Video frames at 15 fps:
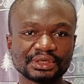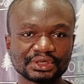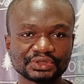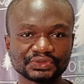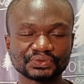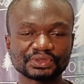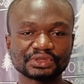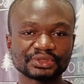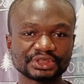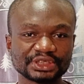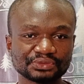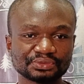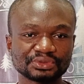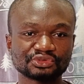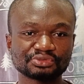So they will just
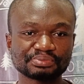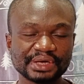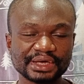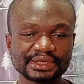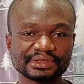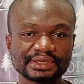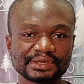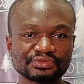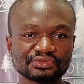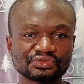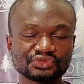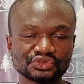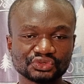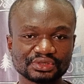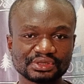want to buy it and
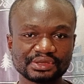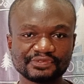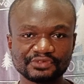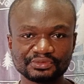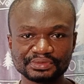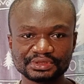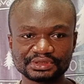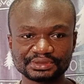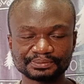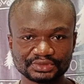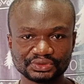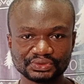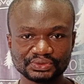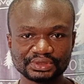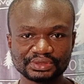slaughter for meat.
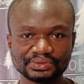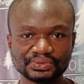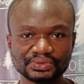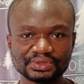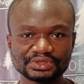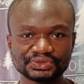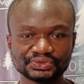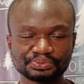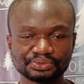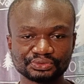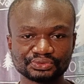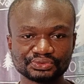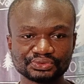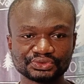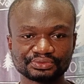So the goal is to
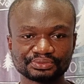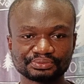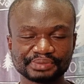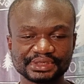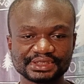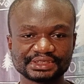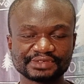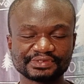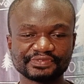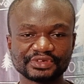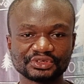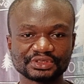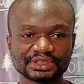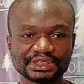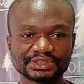produce pigs in
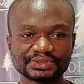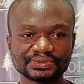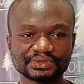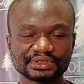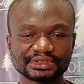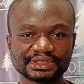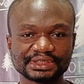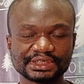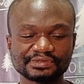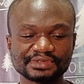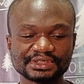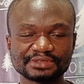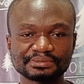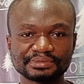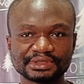various categories. And the
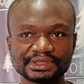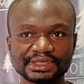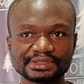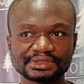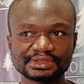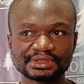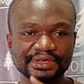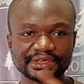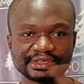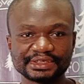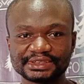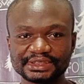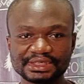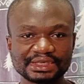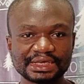reason being that
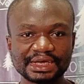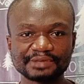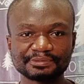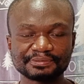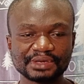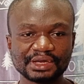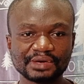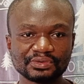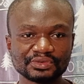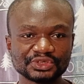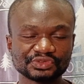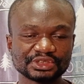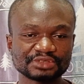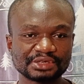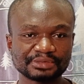initially I, had, I always
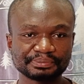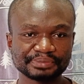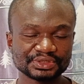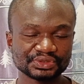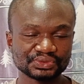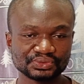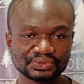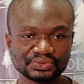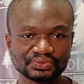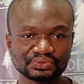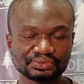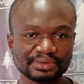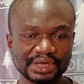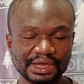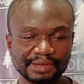raise my pigs to
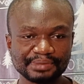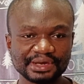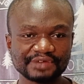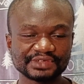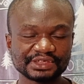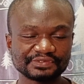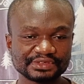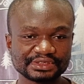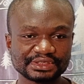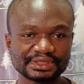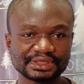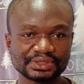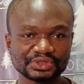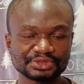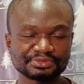above seventy
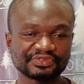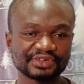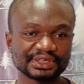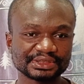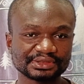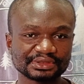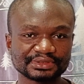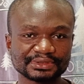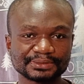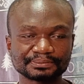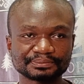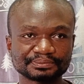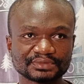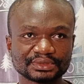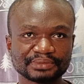kilos before I sell them.
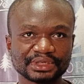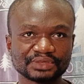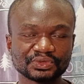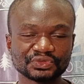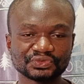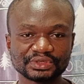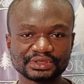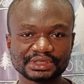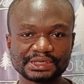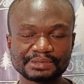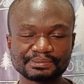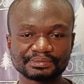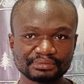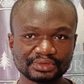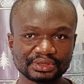But I got to a time,
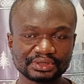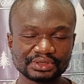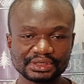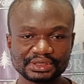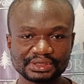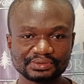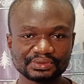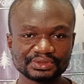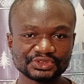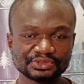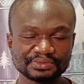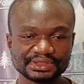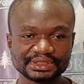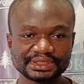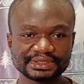the, the, the
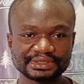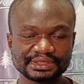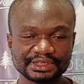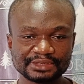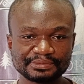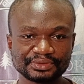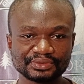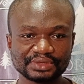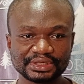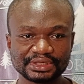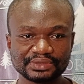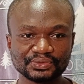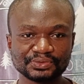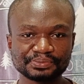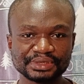customers started coming and then
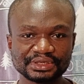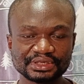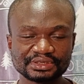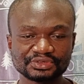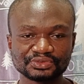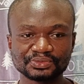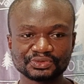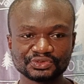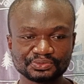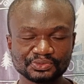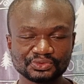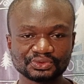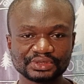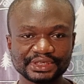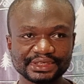complaining small,
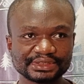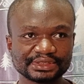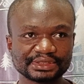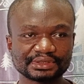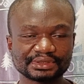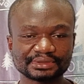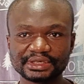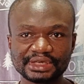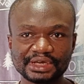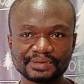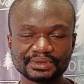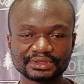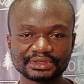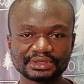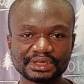small that uh, I
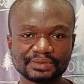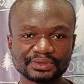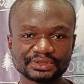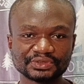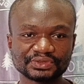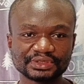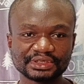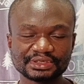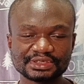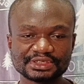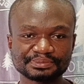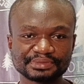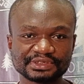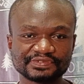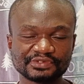wanted I wanted to get this
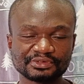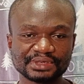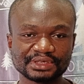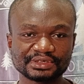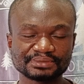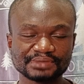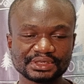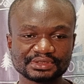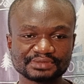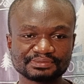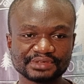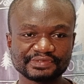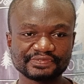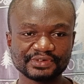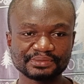pig for my, my,
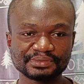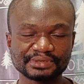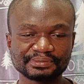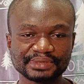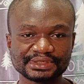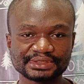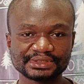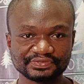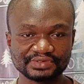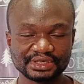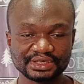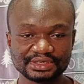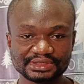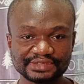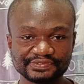my family, but I
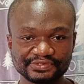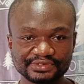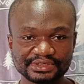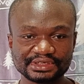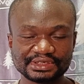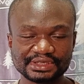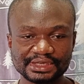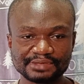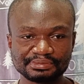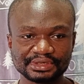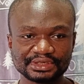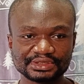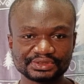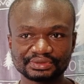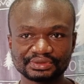can't afford the entire
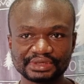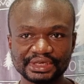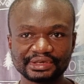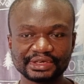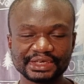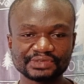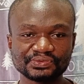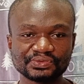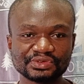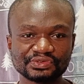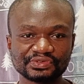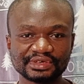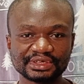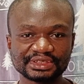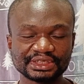price. I'm get, going to
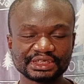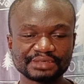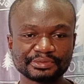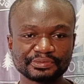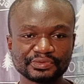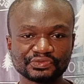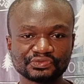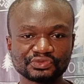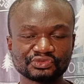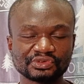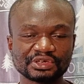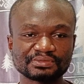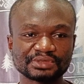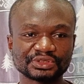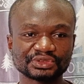get other people to, to
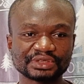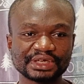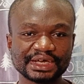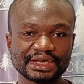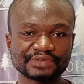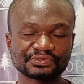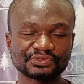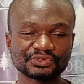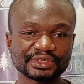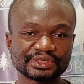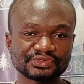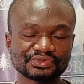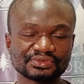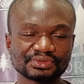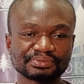come and join
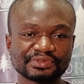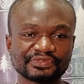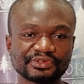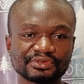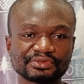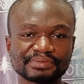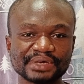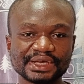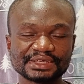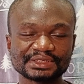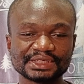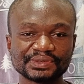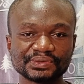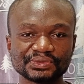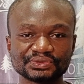before you buy it. I
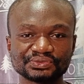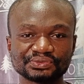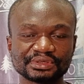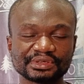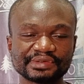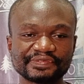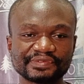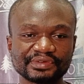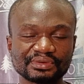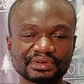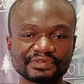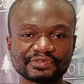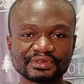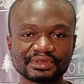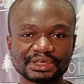don't really feel
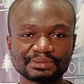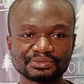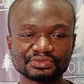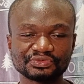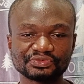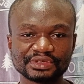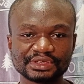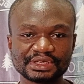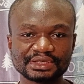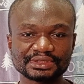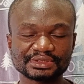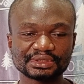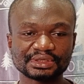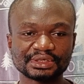comfortable doing that.